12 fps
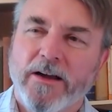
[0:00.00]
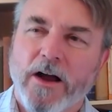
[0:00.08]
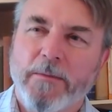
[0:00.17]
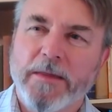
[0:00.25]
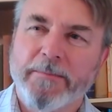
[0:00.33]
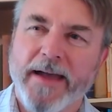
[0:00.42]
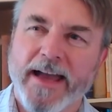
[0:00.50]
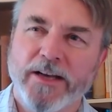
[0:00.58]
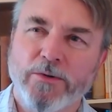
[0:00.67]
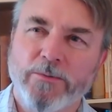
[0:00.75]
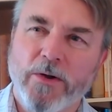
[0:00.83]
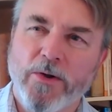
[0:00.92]
I'm the
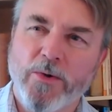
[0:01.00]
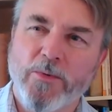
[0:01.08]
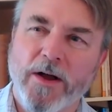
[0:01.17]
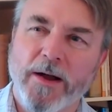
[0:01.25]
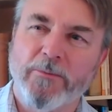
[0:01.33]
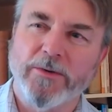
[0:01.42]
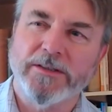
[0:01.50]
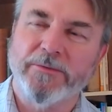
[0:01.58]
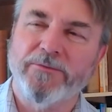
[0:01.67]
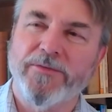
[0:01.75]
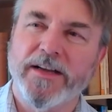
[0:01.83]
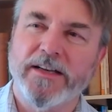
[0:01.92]
man who was it
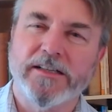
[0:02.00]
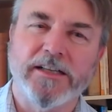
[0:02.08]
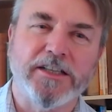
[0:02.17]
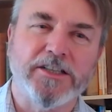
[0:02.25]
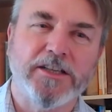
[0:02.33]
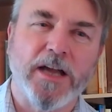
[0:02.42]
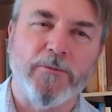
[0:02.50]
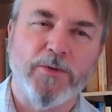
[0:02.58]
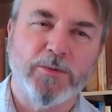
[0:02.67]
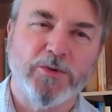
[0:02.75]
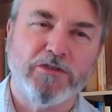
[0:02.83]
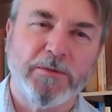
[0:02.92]
fearlessly
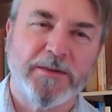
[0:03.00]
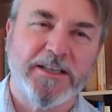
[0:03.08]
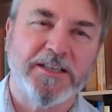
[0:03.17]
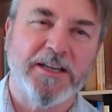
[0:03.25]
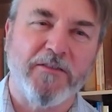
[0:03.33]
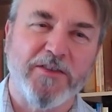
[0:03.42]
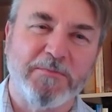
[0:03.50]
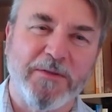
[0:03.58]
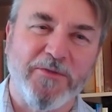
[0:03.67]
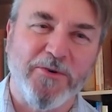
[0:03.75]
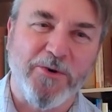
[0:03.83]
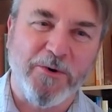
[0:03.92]
discovered, would have been discovered
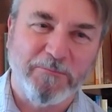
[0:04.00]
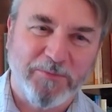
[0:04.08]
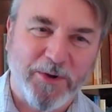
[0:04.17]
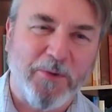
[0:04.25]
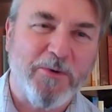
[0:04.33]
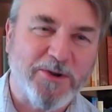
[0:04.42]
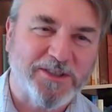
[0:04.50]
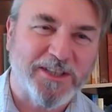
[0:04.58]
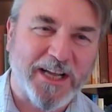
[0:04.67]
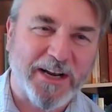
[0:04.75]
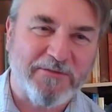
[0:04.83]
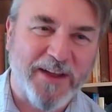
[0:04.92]
before, or worse to
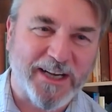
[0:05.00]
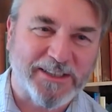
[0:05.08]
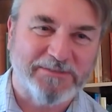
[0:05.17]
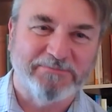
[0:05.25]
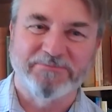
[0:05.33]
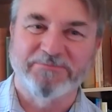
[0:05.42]
that effect.